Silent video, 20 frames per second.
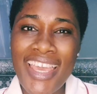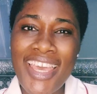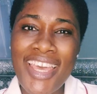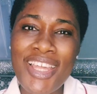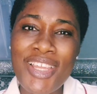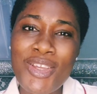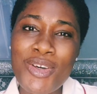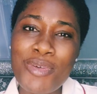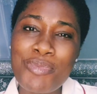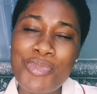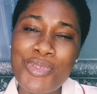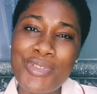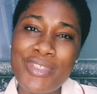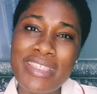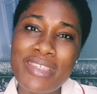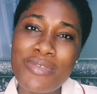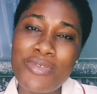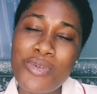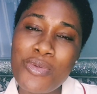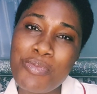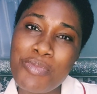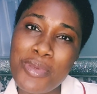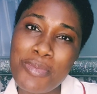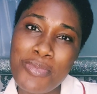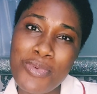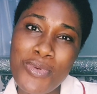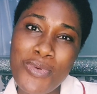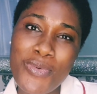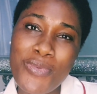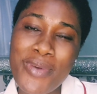Hello beautiful
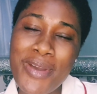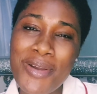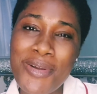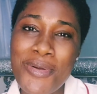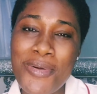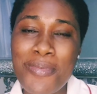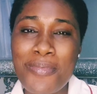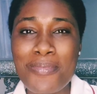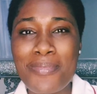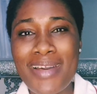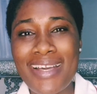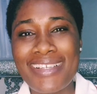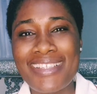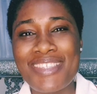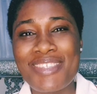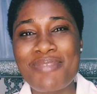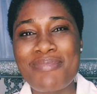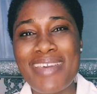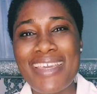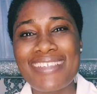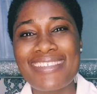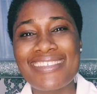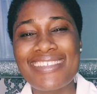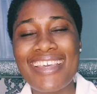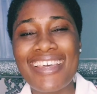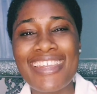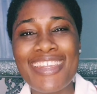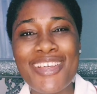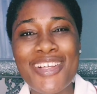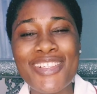people, welcome back to my
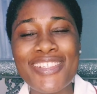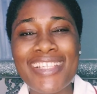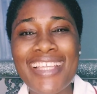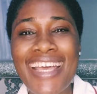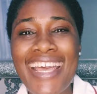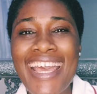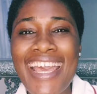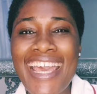channel.